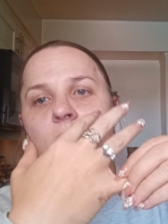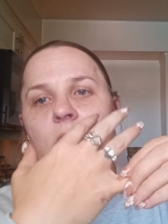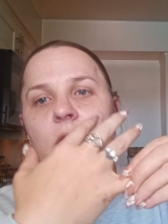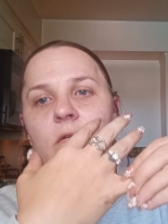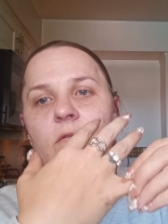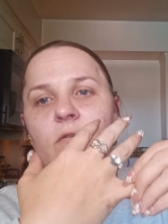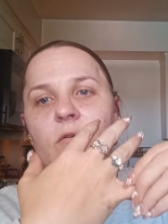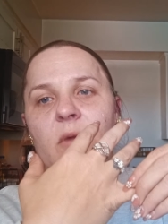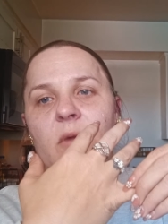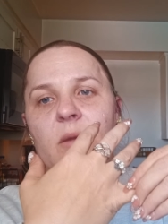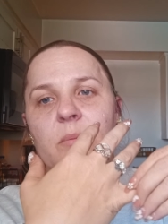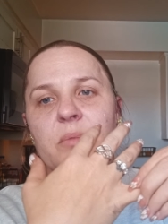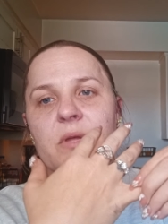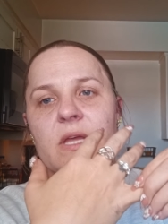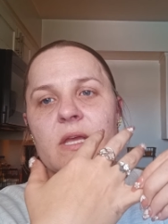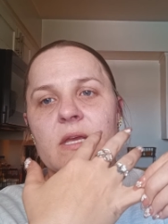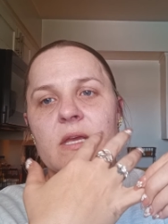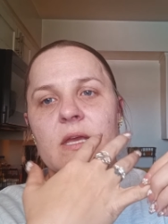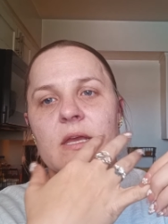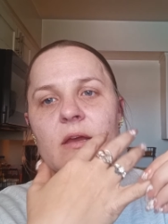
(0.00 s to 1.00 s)
For my
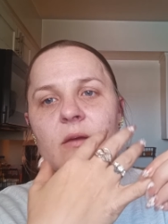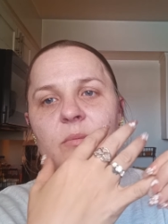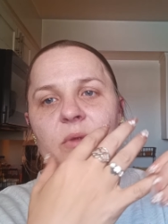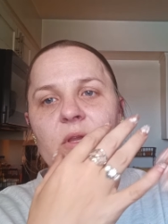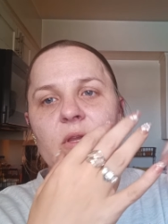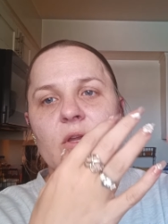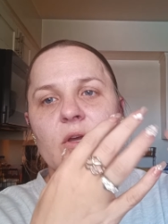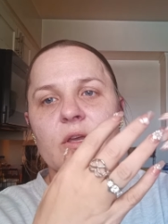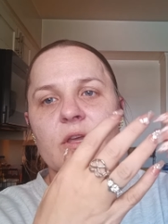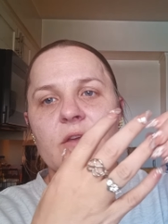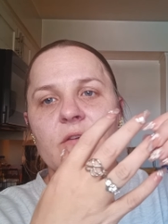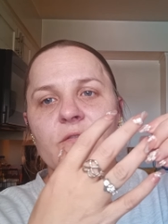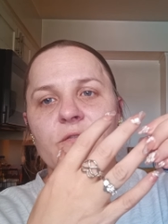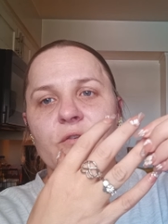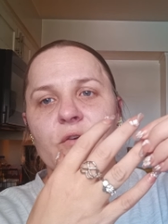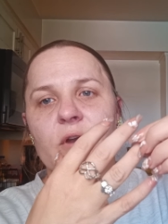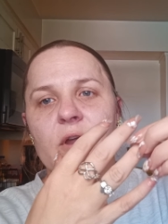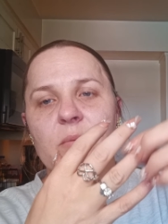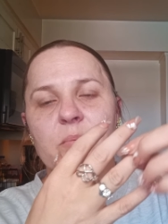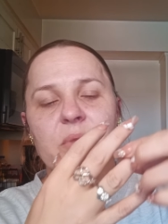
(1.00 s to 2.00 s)
pinky, I've been looking
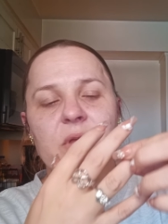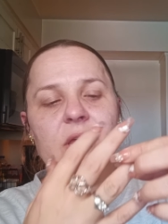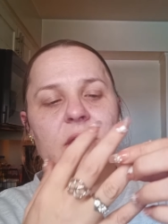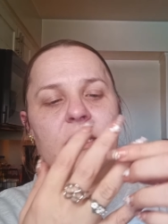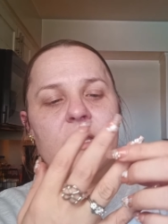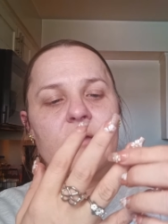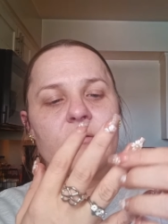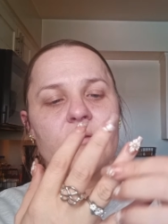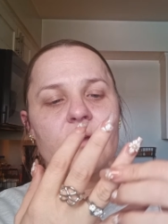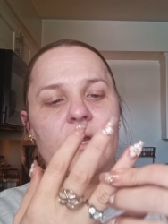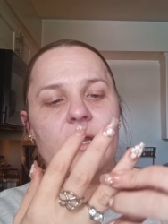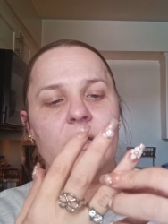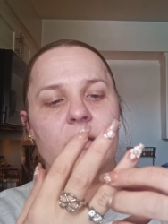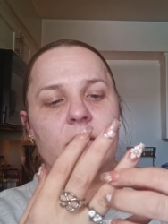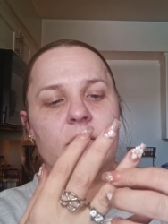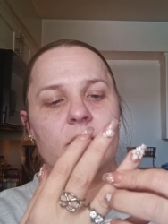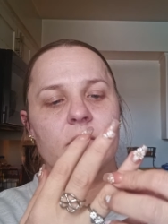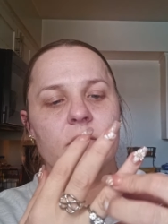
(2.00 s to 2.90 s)
for a pinky ring.